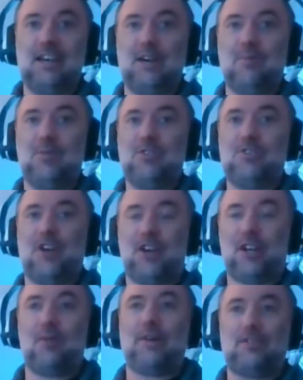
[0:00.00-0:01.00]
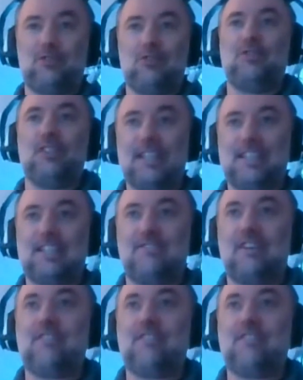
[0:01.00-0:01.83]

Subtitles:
And once you start going through the list of